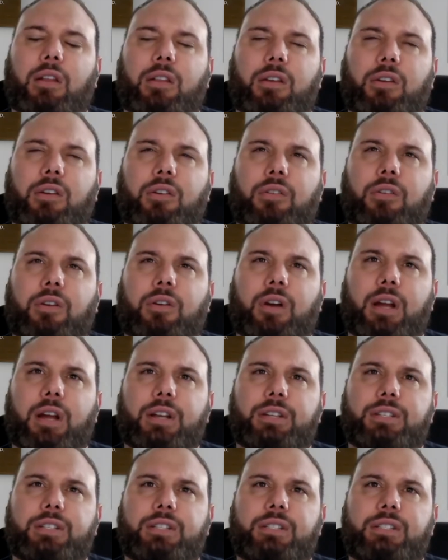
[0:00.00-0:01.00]

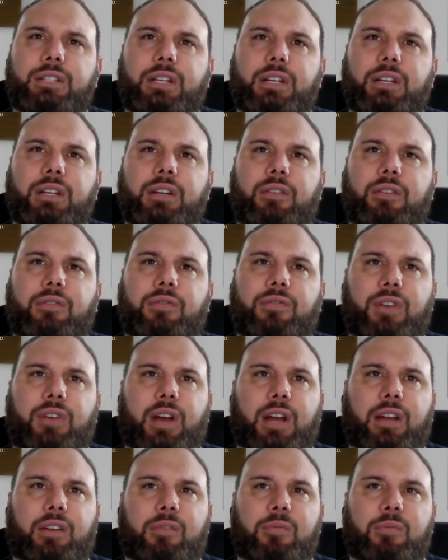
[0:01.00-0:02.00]
crash didn't
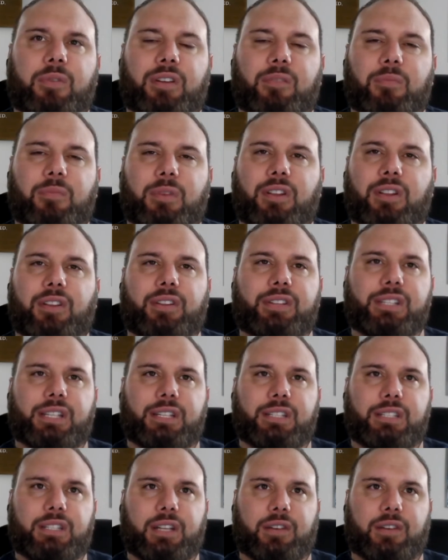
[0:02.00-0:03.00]
affect Midland's a
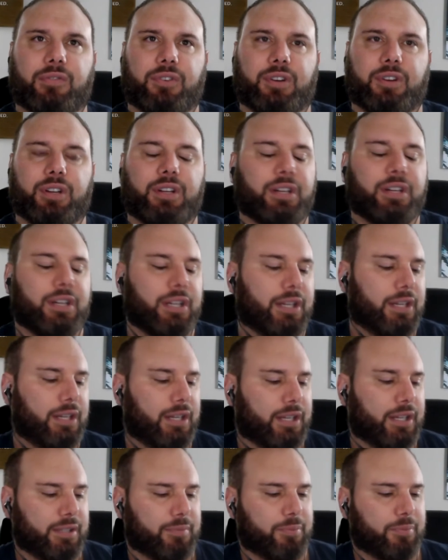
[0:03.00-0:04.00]
different
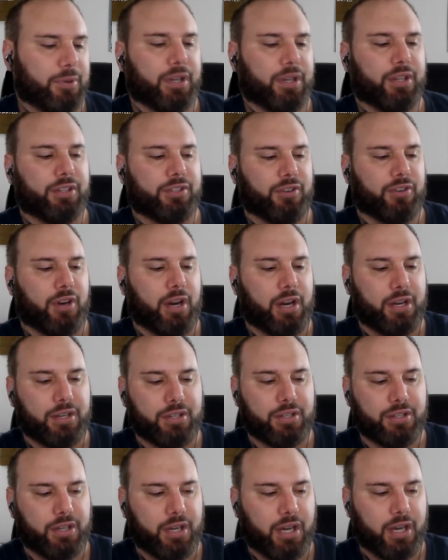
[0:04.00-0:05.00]
is a pretty
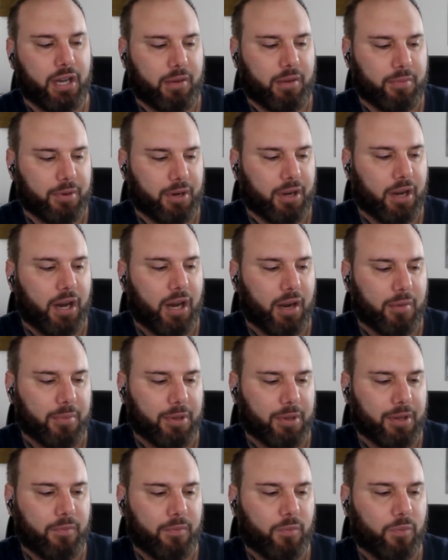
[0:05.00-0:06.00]
strange um,
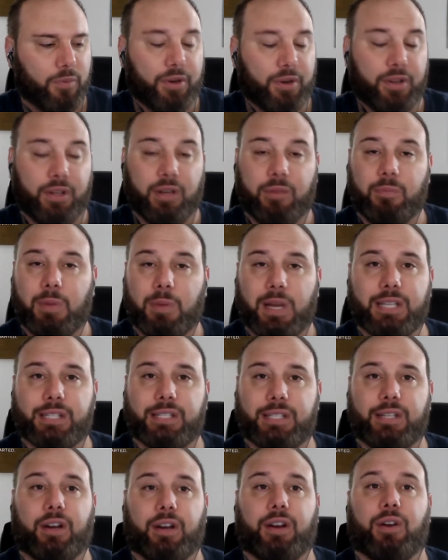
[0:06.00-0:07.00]
economy, really
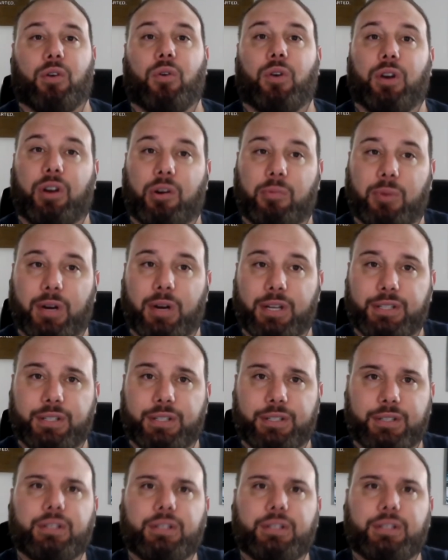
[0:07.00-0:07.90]
based on oil prices.